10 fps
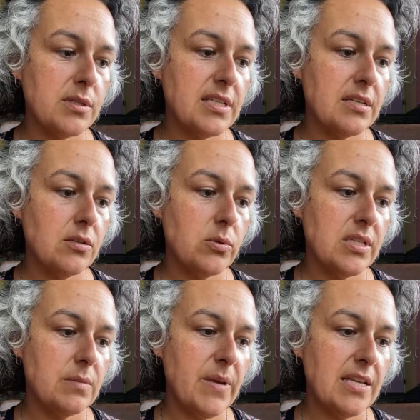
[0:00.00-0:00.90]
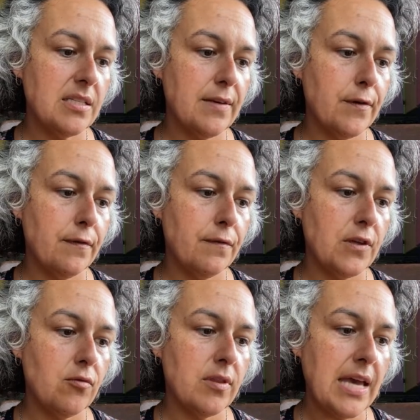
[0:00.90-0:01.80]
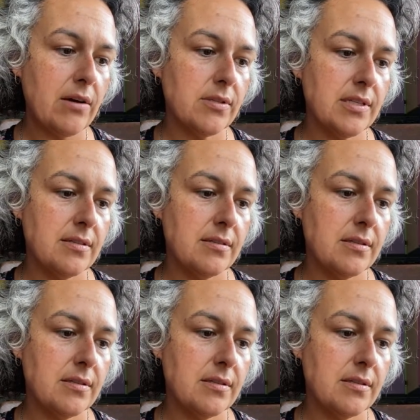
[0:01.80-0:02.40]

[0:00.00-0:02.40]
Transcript: into a space of a few thousandths